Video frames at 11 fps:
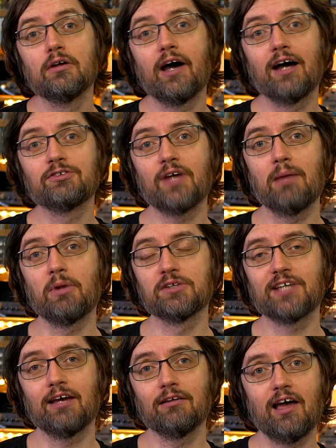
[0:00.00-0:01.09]
to ML
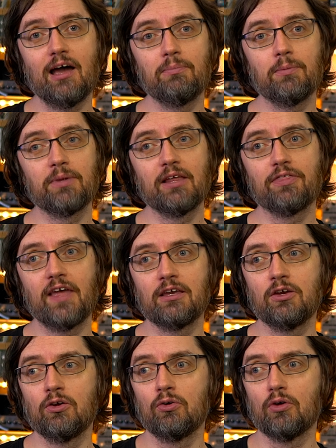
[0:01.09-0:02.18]
Sound Lab. Big thank
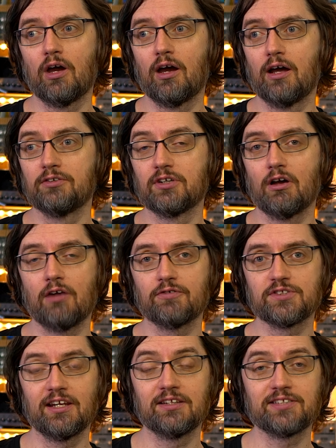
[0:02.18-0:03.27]
you to Kai for
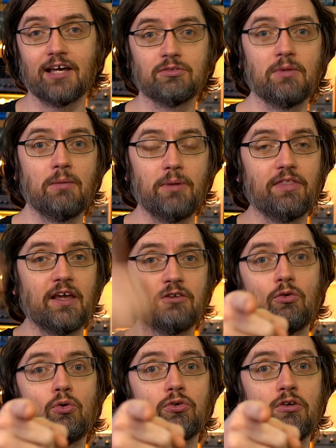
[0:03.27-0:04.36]
sending this out to me. Big thank you to
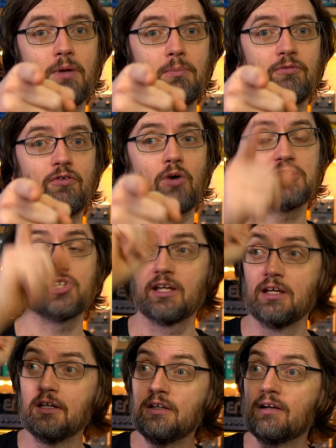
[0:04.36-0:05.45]
all you people for watching.
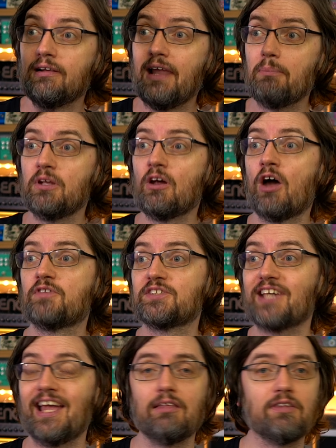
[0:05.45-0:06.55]
Let me know if there's
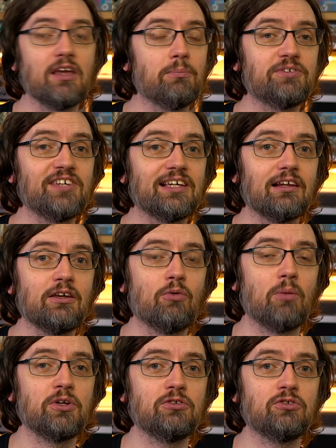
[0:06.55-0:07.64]
anything in particular you want me to